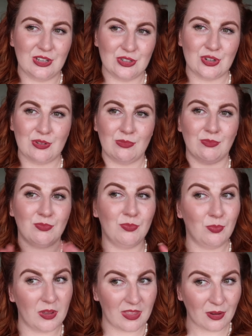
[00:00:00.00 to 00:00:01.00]
in June
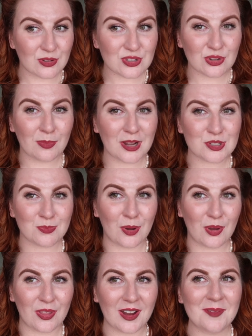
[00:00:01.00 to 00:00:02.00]
without too much
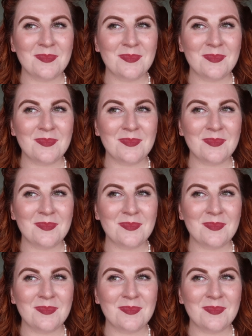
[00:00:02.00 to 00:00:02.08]
bother.